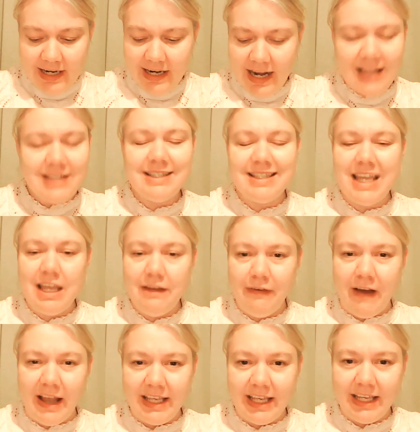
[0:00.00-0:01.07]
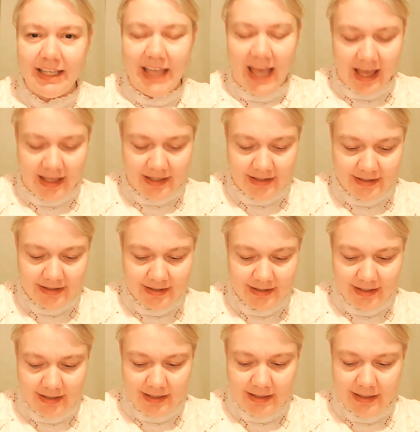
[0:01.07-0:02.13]
Let's see if I can guess.
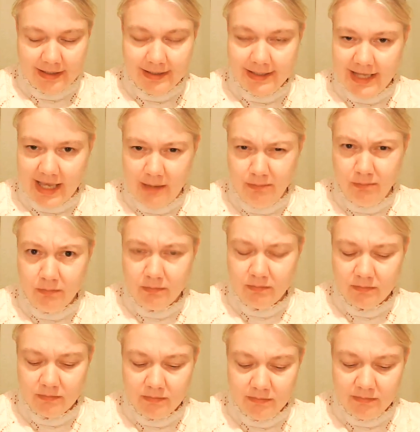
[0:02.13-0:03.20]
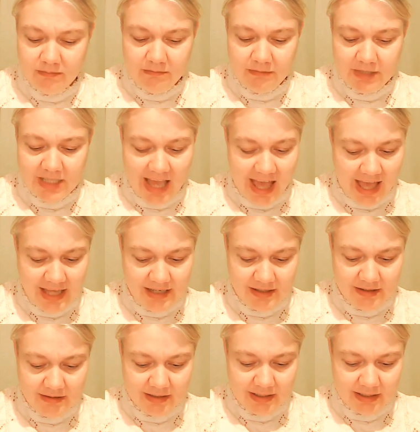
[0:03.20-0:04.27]
Tim, Ted,
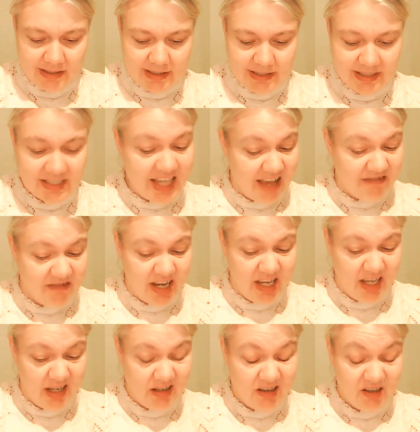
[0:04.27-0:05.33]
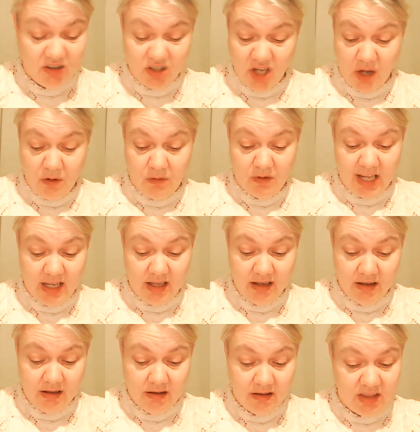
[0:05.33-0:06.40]
Terry,
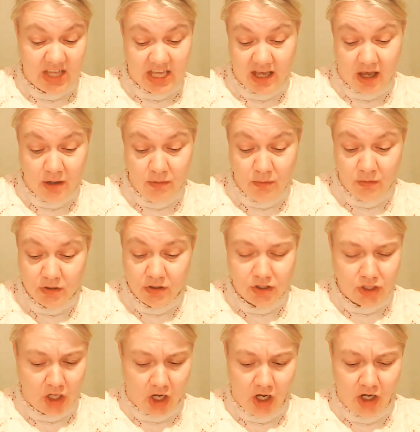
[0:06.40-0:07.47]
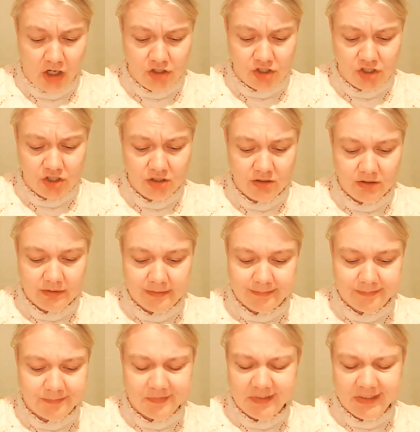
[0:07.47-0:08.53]
Tony, Theo, Targe.
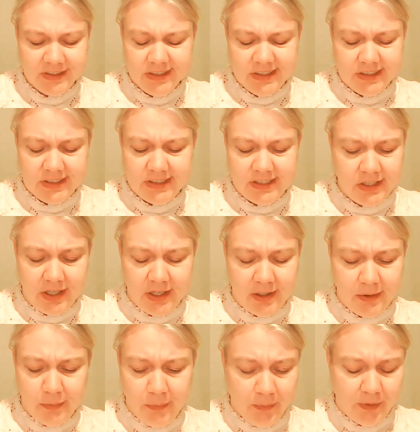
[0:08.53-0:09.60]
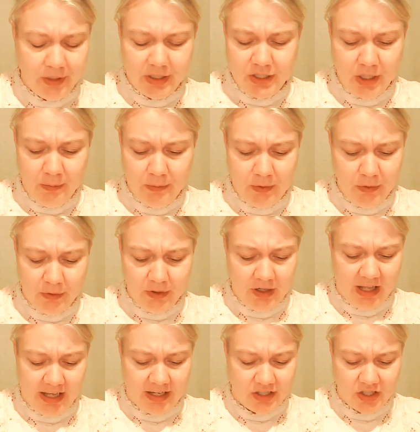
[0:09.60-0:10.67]
No, you don't look
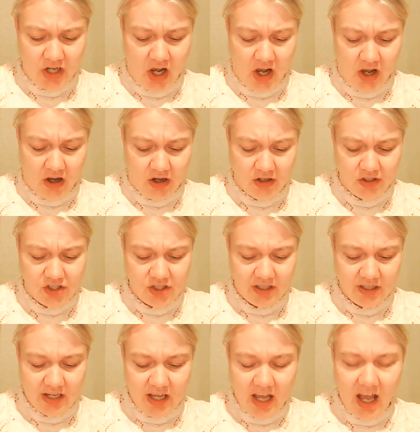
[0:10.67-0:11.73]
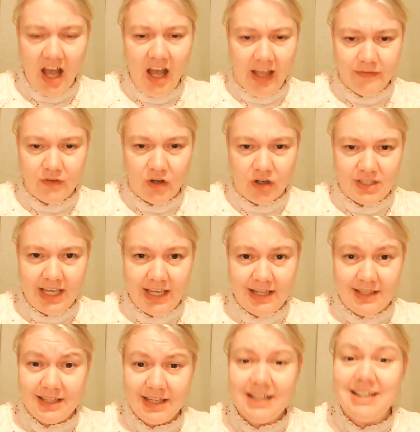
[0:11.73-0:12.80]
like a Targe. I've got
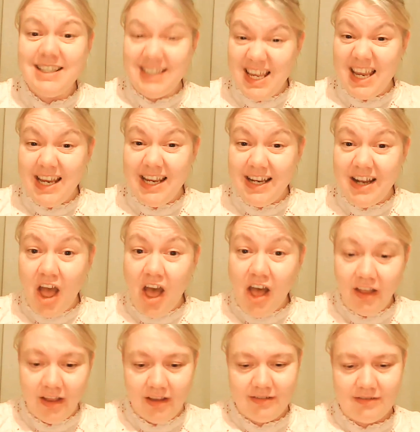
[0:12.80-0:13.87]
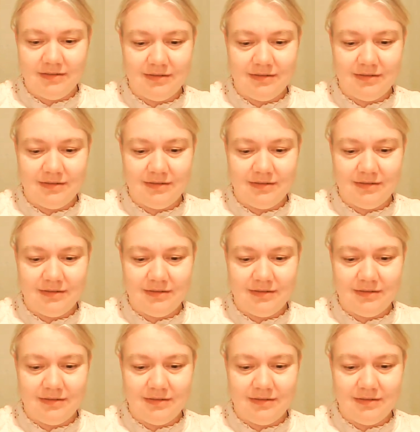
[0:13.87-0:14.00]
it, Tina.